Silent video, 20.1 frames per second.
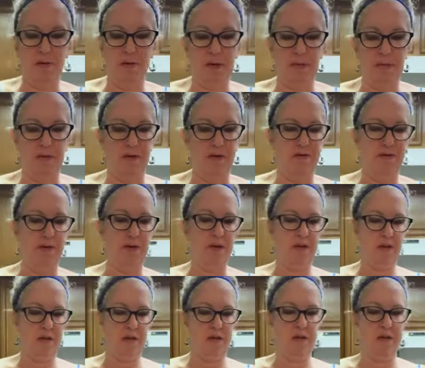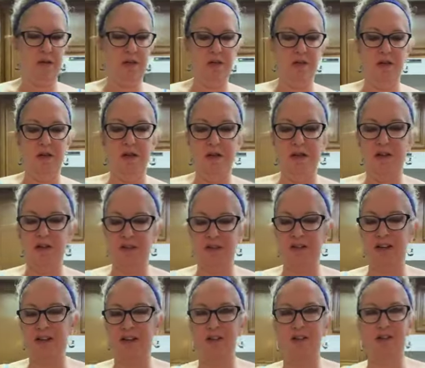to be perfect, as long as it
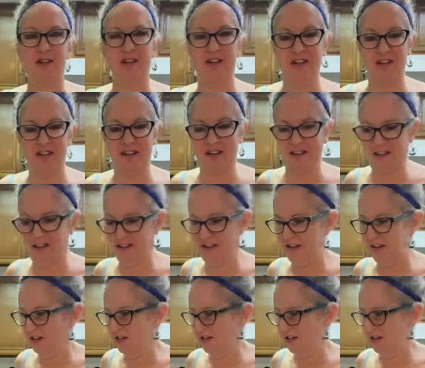tastes good.